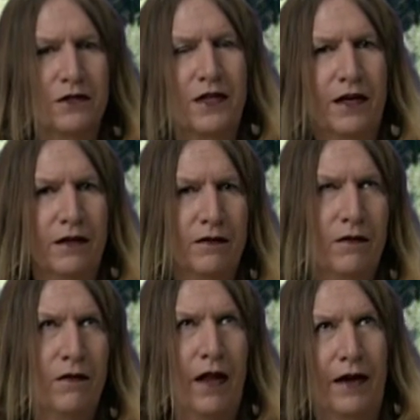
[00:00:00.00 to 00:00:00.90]
said,
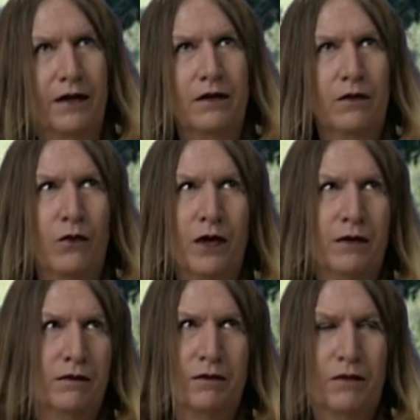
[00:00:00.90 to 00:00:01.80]
like
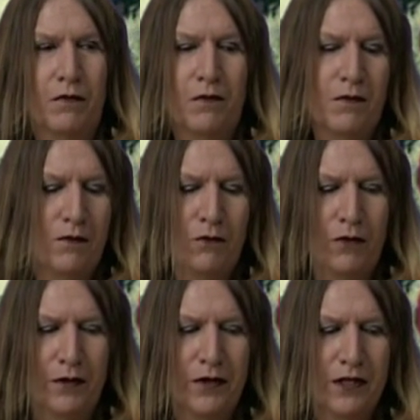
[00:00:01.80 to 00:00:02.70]
when
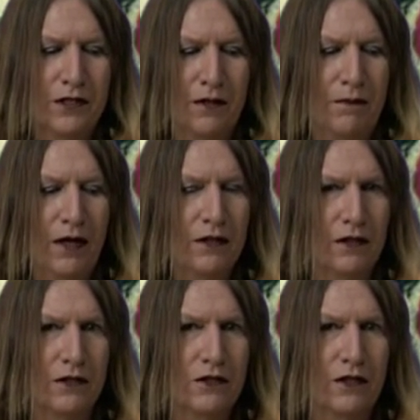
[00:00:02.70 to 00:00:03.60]
we reach an
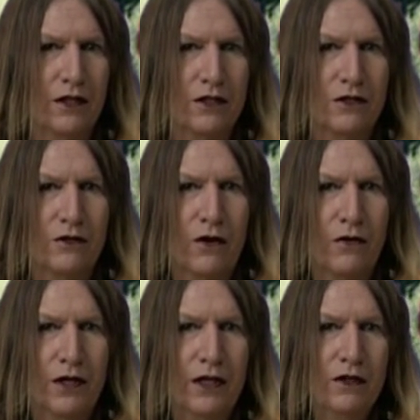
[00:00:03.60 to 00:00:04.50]
abundance, there's no
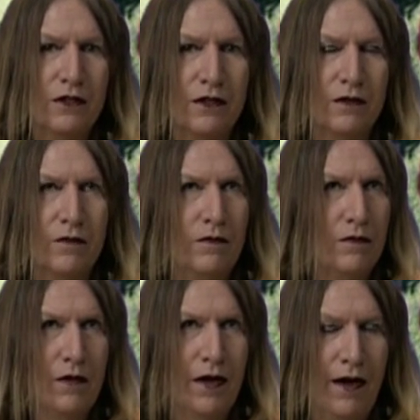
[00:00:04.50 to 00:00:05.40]
need to
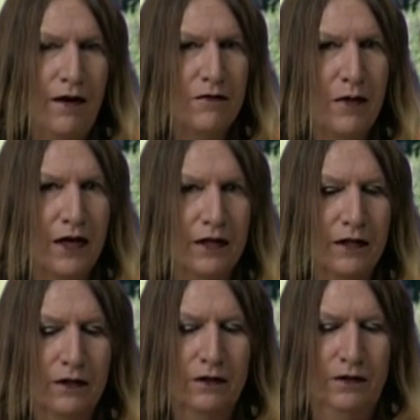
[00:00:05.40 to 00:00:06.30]
have
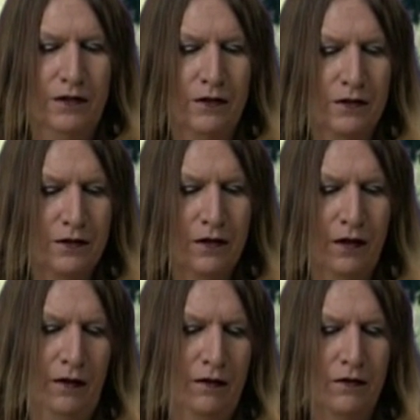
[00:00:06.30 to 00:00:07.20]
money
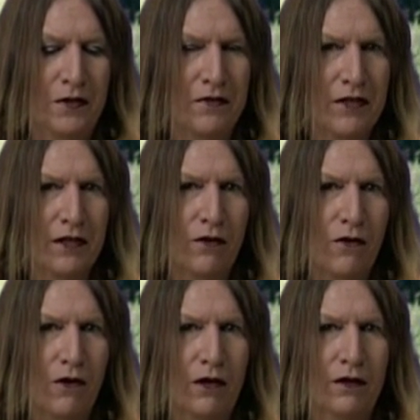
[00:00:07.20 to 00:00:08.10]
and divvy and
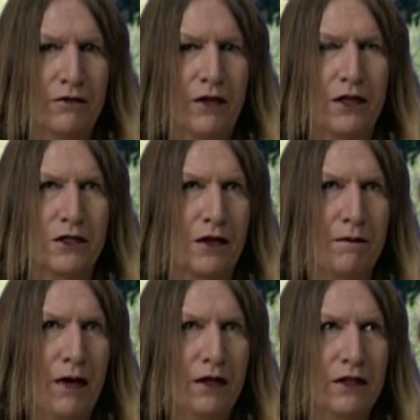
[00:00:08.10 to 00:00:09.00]
hoard. If there's an
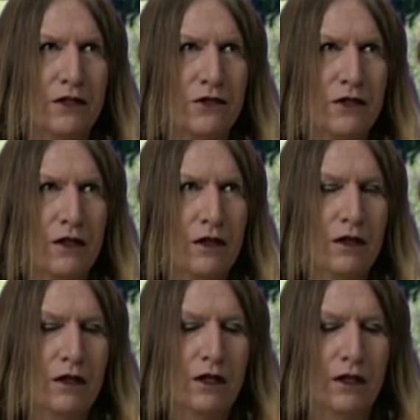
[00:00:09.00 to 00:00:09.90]
abundance,
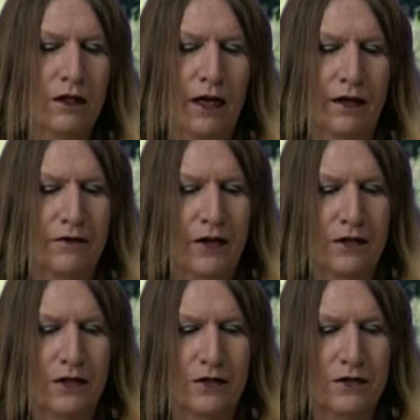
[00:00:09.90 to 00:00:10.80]
if
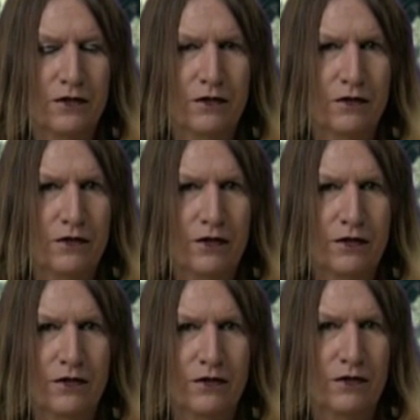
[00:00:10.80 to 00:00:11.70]
there's a
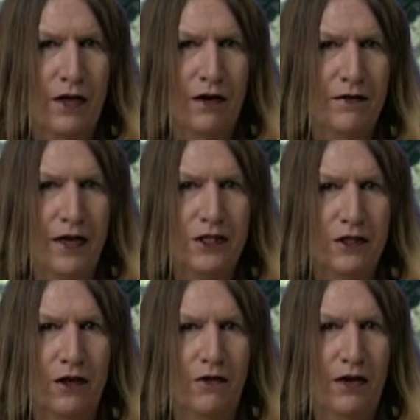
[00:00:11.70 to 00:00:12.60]

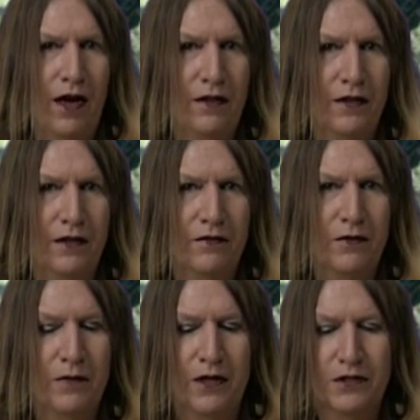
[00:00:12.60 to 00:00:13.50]
starvation going on, then
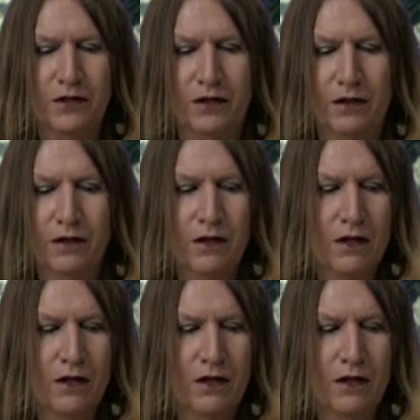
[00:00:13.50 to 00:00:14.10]
everybody's going to